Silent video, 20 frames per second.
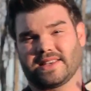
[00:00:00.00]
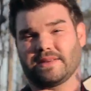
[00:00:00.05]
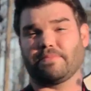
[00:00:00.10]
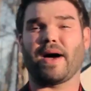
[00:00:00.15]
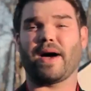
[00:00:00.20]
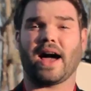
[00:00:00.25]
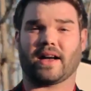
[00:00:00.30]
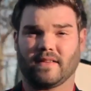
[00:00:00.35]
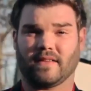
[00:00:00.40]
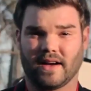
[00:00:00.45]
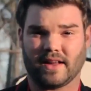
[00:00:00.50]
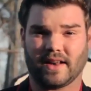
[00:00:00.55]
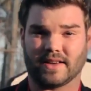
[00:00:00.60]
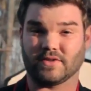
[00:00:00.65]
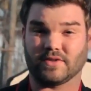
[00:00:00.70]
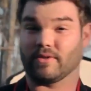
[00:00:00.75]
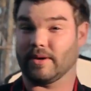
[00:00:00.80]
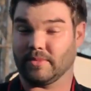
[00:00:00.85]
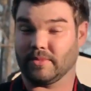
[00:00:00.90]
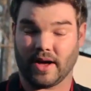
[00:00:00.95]
as a backlight, as
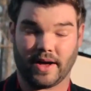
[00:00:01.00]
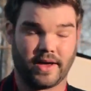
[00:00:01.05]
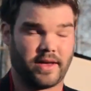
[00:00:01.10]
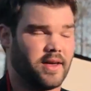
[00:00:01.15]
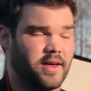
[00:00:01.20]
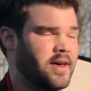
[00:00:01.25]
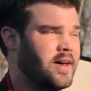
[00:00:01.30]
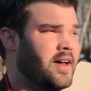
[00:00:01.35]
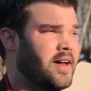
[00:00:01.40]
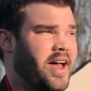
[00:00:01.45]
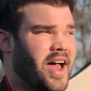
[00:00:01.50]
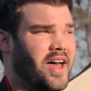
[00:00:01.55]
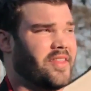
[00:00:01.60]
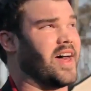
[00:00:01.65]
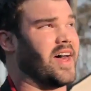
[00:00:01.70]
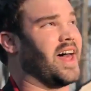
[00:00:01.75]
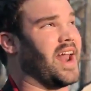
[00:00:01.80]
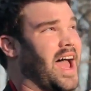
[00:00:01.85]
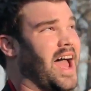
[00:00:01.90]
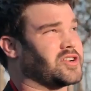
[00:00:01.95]
a rim light, and
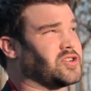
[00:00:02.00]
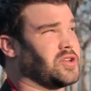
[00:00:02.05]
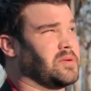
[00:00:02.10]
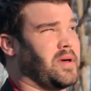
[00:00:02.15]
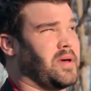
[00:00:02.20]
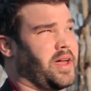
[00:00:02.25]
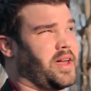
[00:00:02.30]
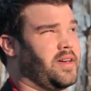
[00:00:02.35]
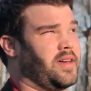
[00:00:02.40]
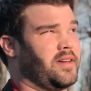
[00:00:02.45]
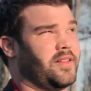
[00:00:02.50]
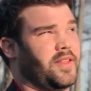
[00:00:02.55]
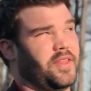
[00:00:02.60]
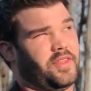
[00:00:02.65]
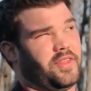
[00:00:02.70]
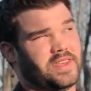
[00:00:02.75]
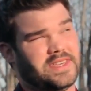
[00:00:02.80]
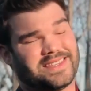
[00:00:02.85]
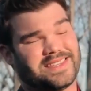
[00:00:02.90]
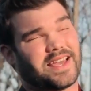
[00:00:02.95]
then actually make
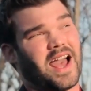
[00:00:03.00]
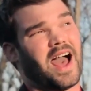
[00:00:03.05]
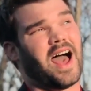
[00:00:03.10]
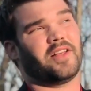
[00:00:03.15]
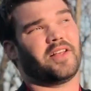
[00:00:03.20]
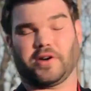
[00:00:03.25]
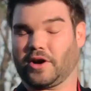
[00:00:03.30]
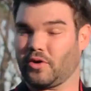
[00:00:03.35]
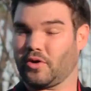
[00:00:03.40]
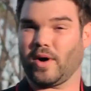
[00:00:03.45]
the sky look